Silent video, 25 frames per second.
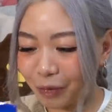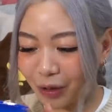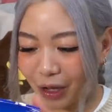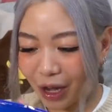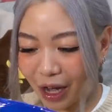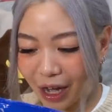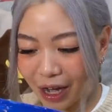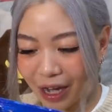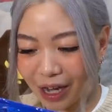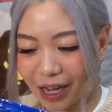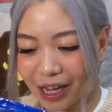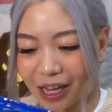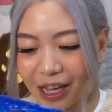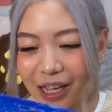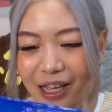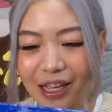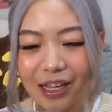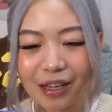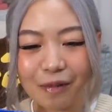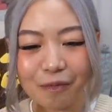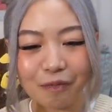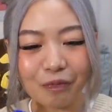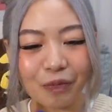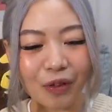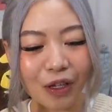
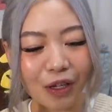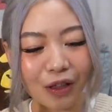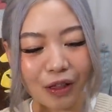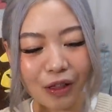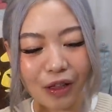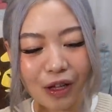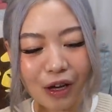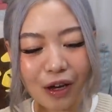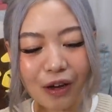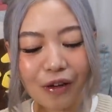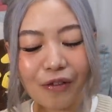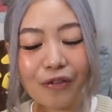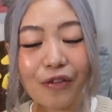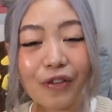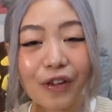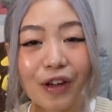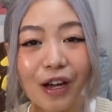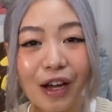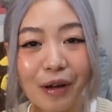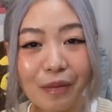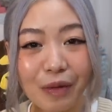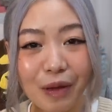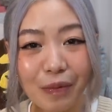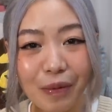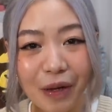I love
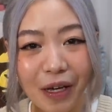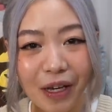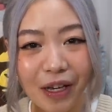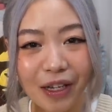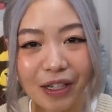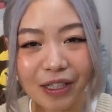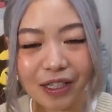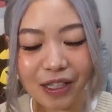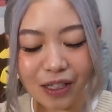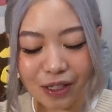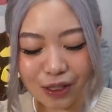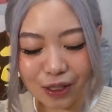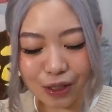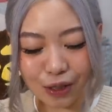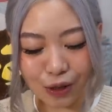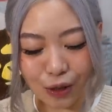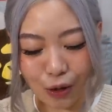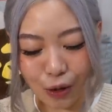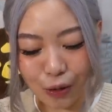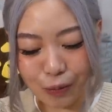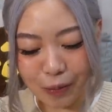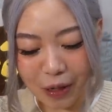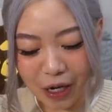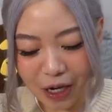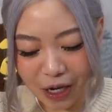gummy bears
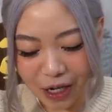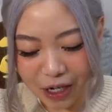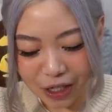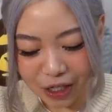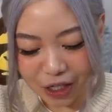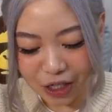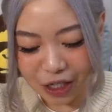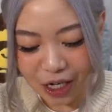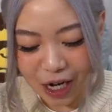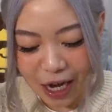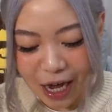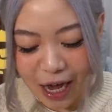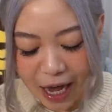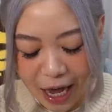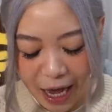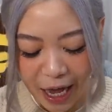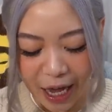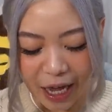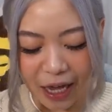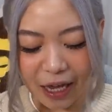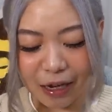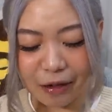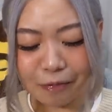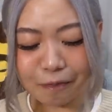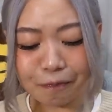so much
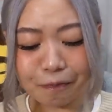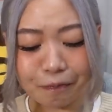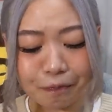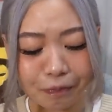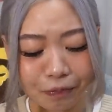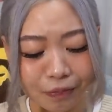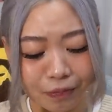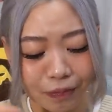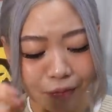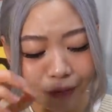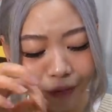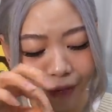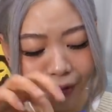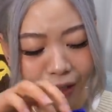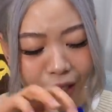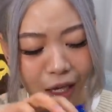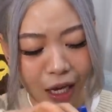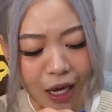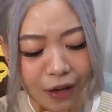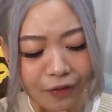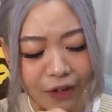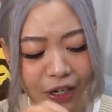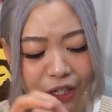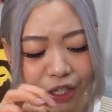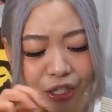and
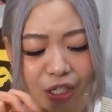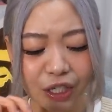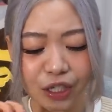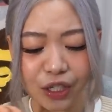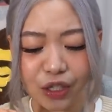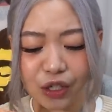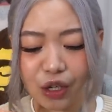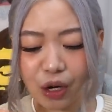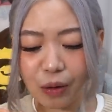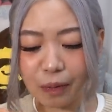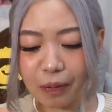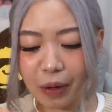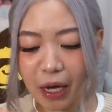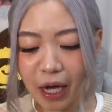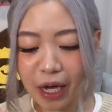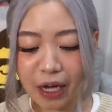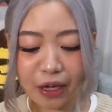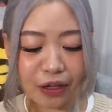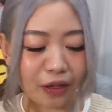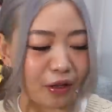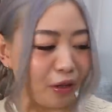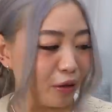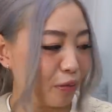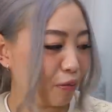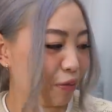I've actually stopped
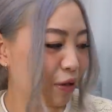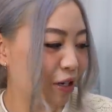buying them